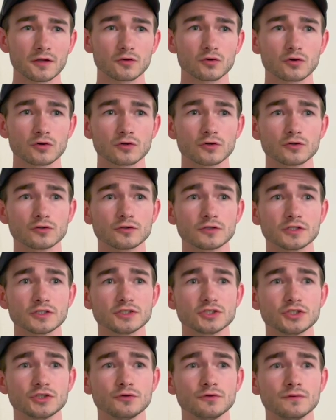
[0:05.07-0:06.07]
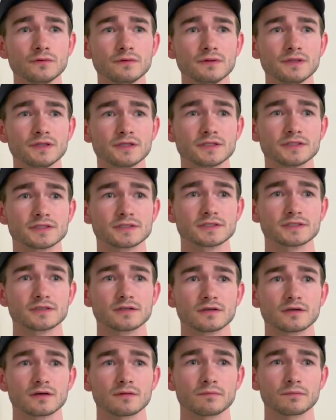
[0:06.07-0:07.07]
or early June, this
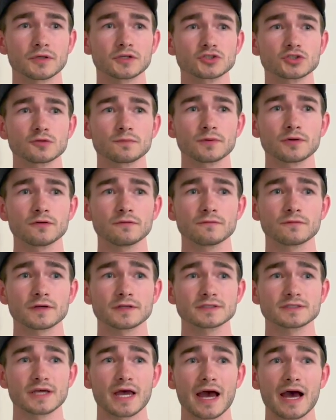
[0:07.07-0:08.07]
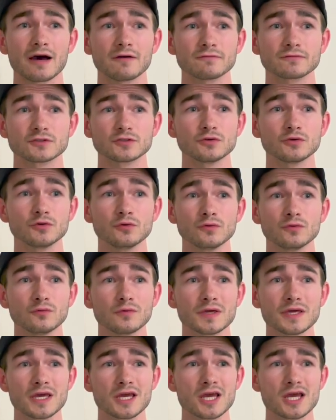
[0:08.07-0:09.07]
picture-perfect afternoon
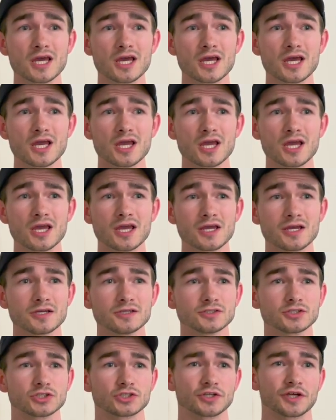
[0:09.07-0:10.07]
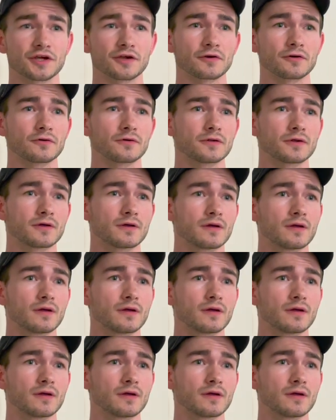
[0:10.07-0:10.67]
we shared.